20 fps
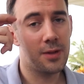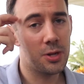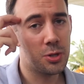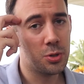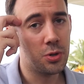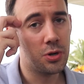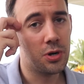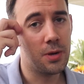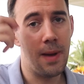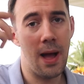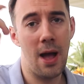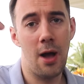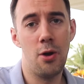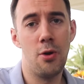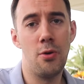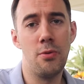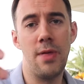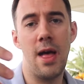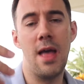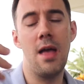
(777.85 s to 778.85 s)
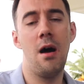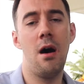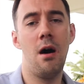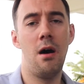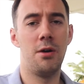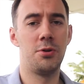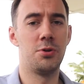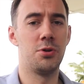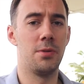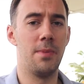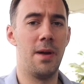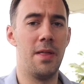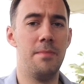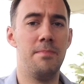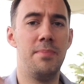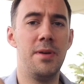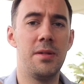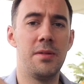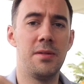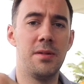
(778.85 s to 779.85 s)
I talk about who they are, I talk about the
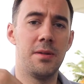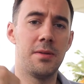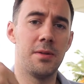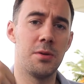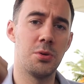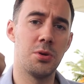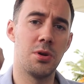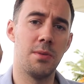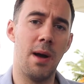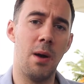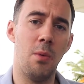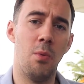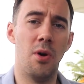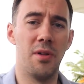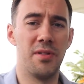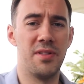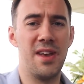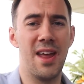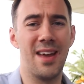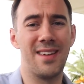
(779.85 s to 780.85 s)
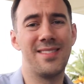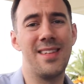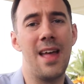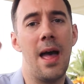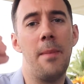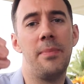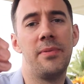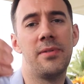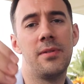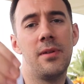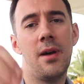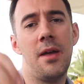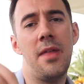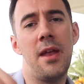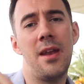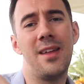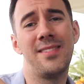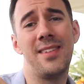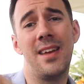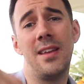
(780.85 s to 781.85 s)
business, I talk about what's the next steps, and
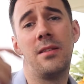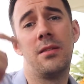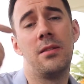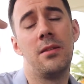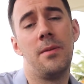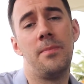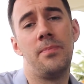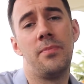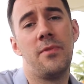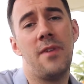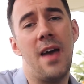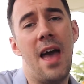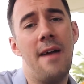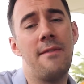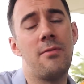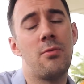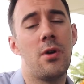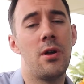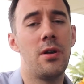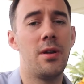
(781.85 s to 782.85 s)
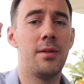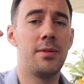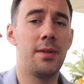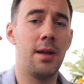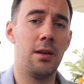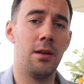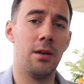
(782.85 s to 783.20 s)
then I say to them, to everyone, I say,